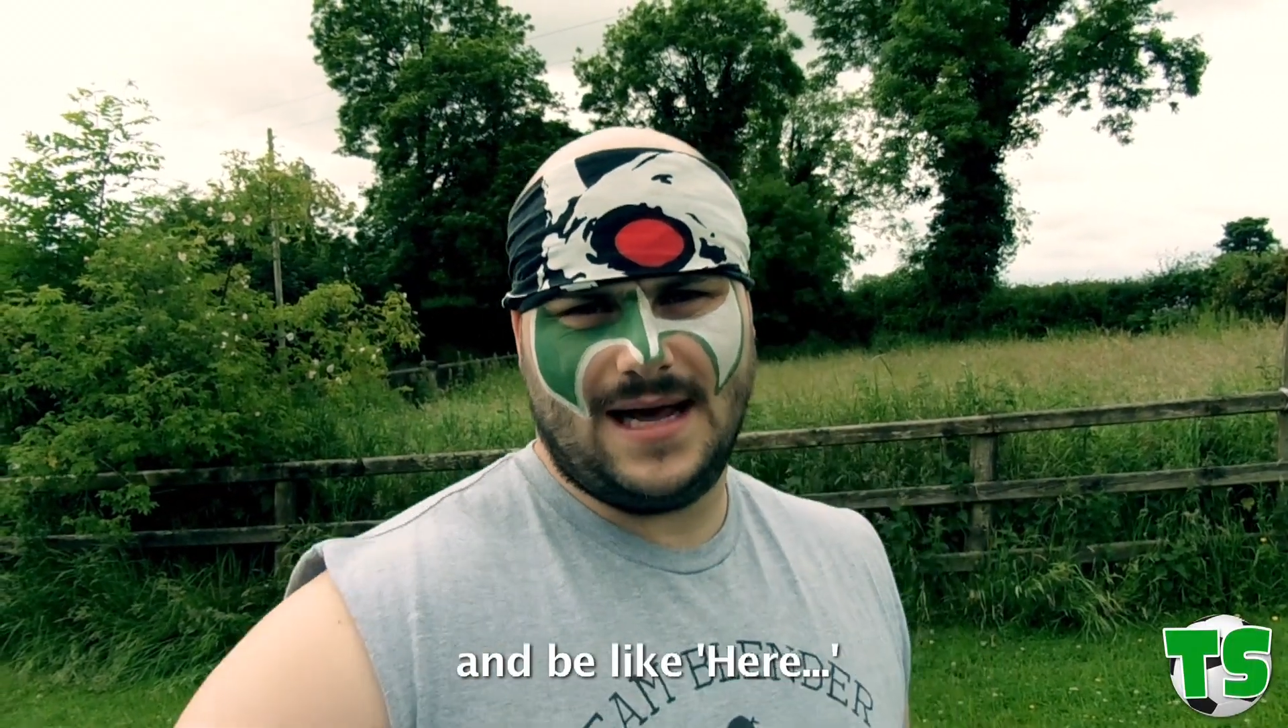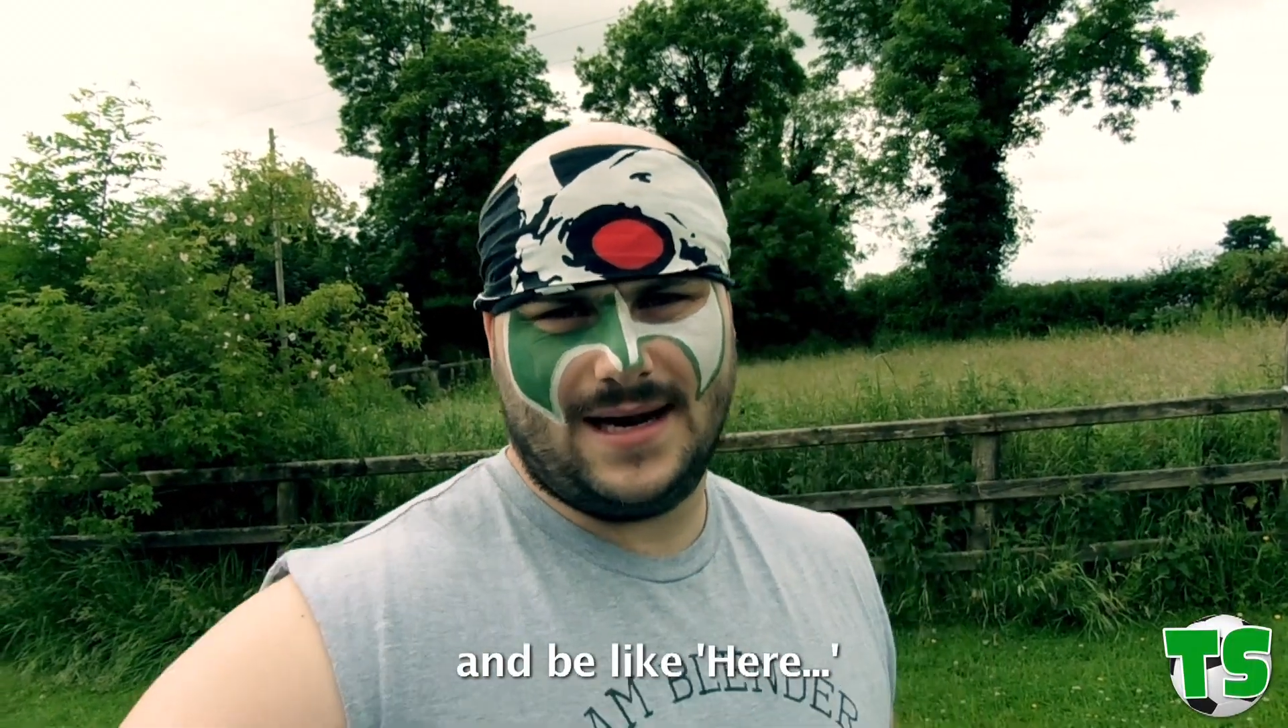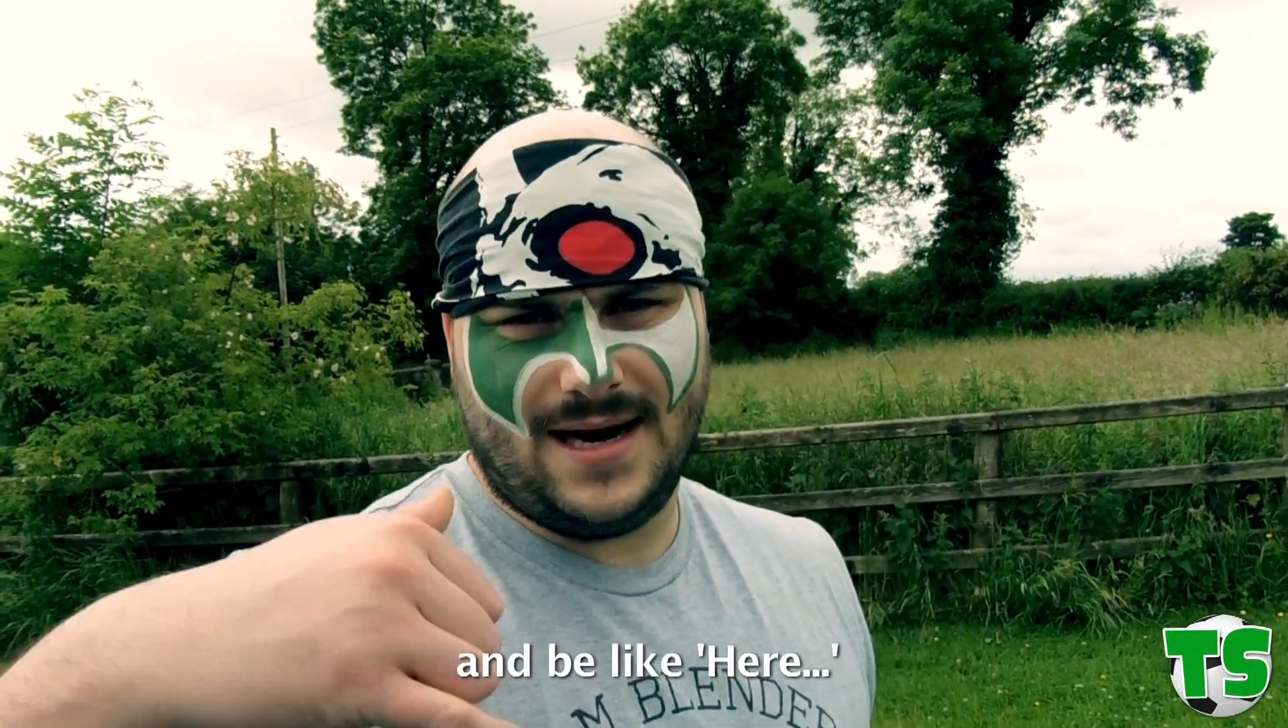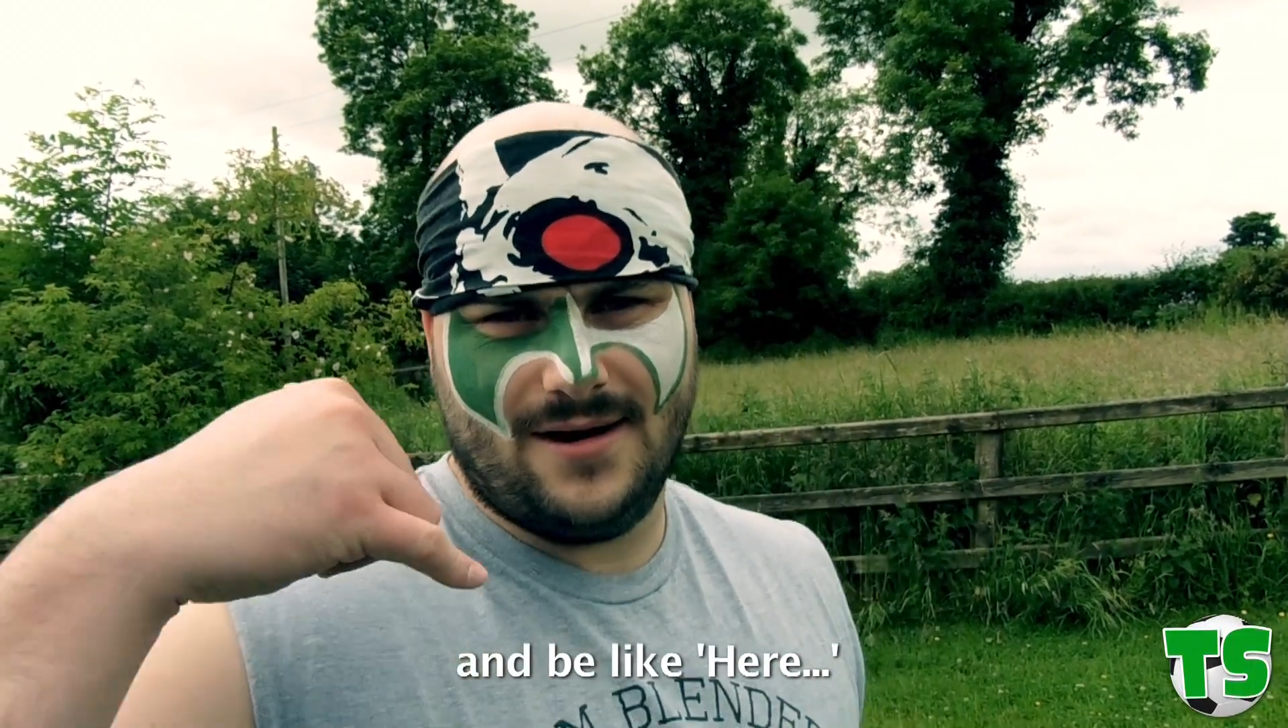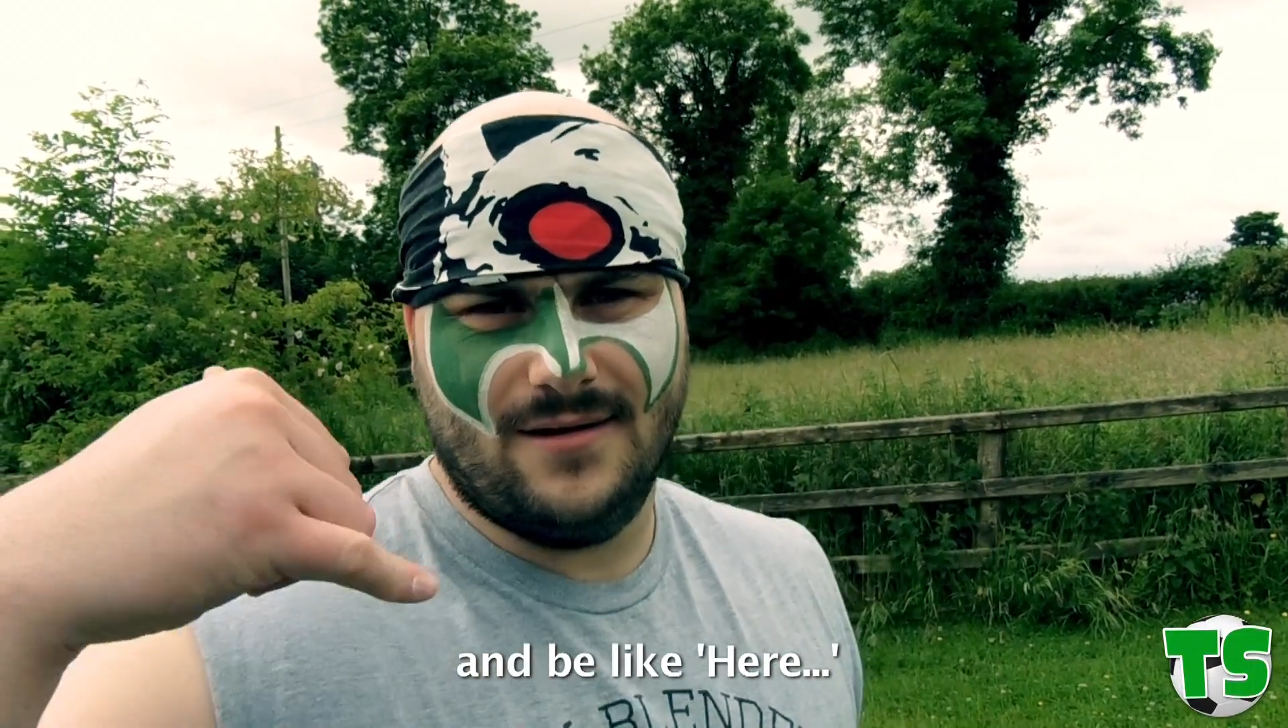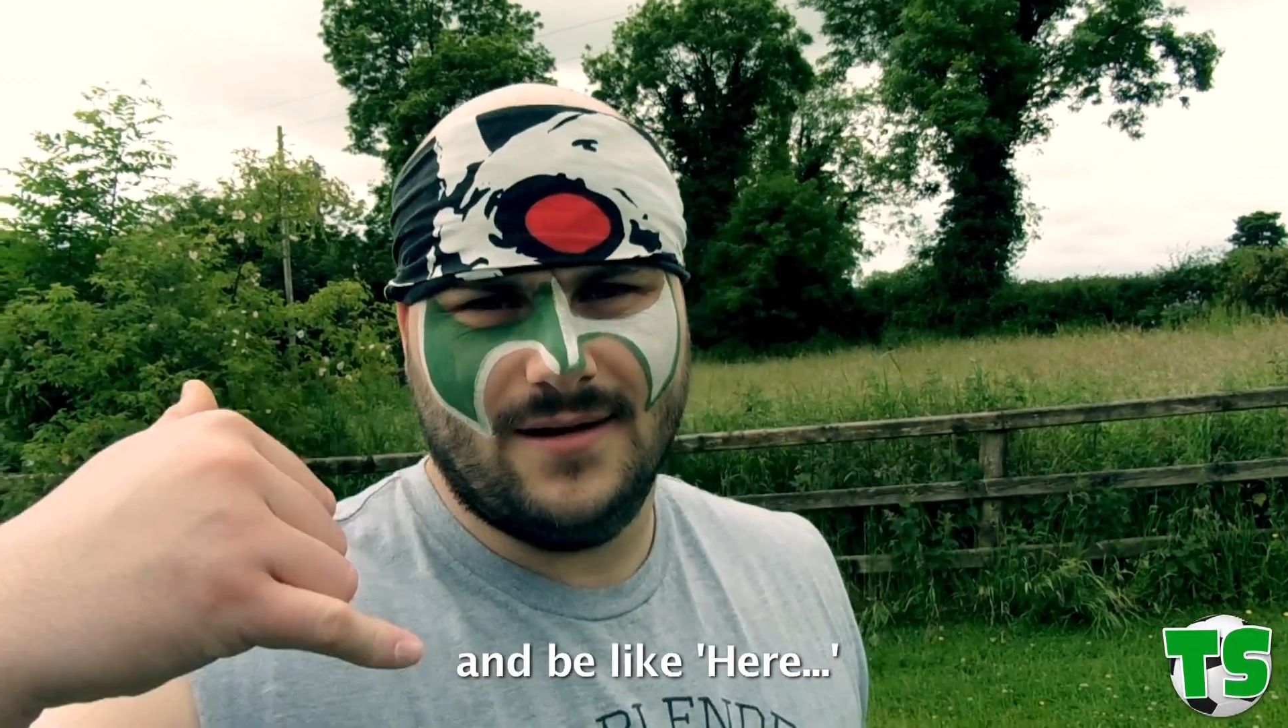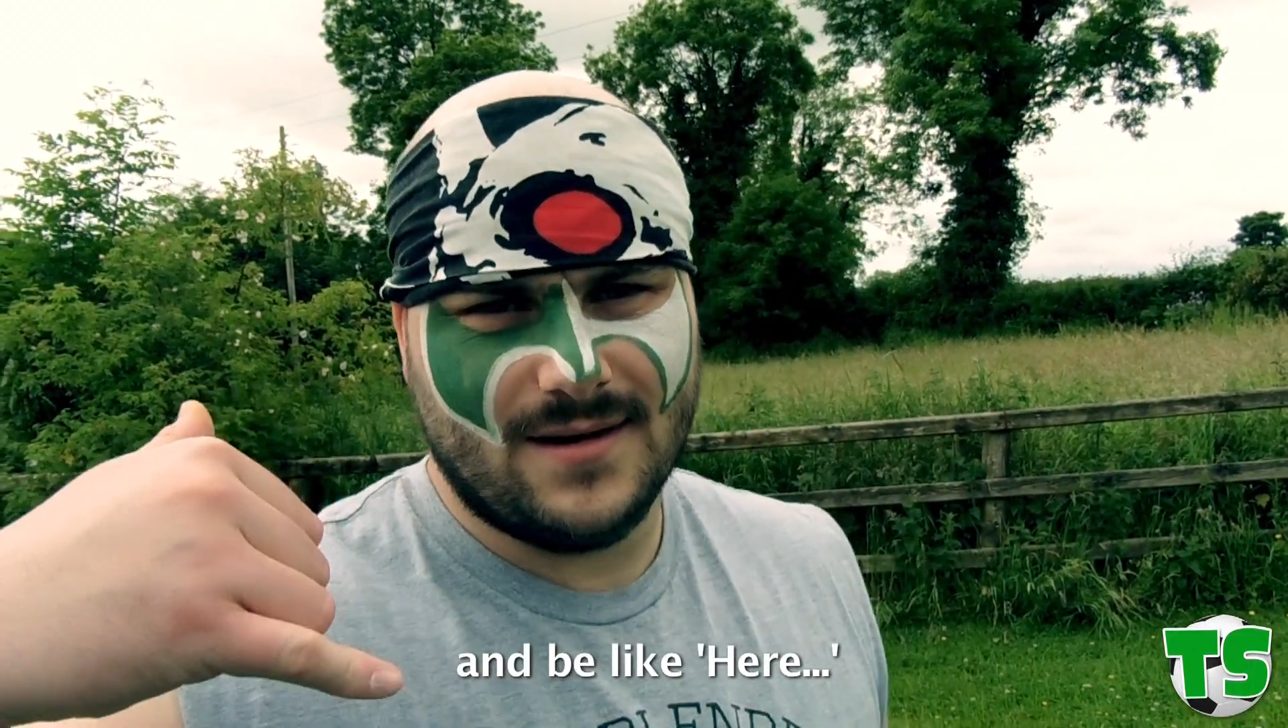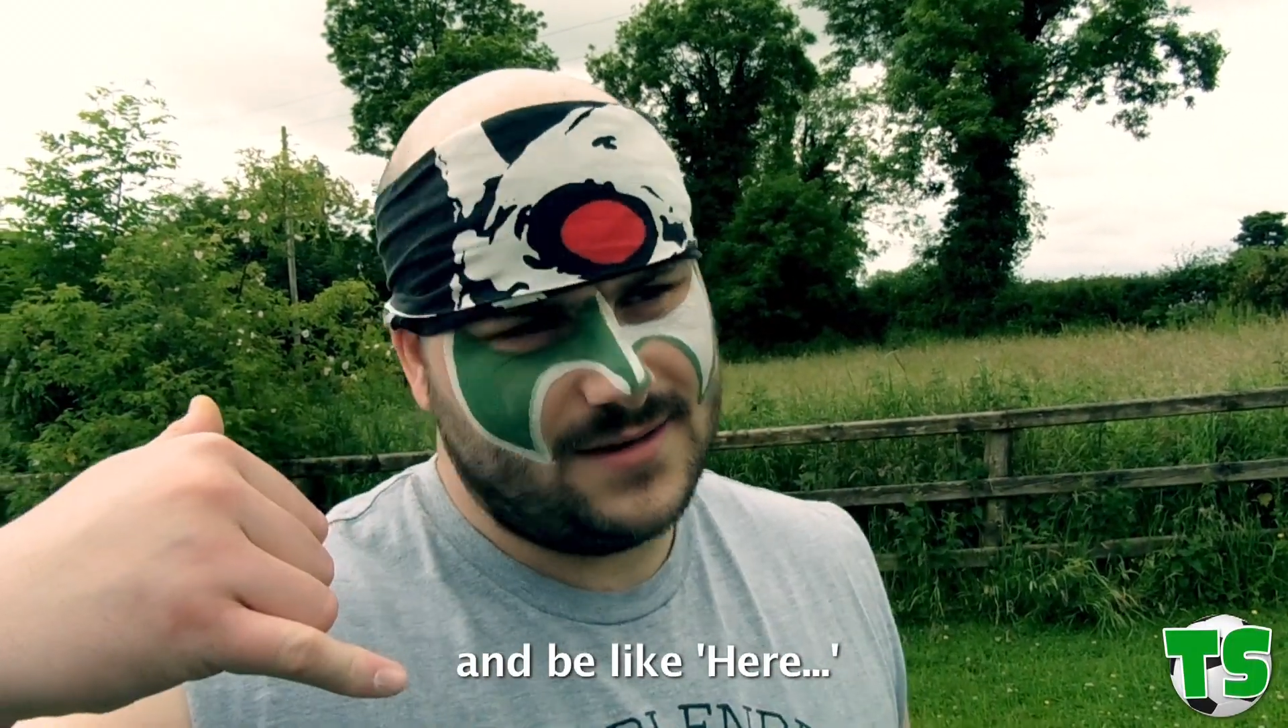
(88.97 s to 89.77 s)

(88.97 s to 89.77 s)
like, here,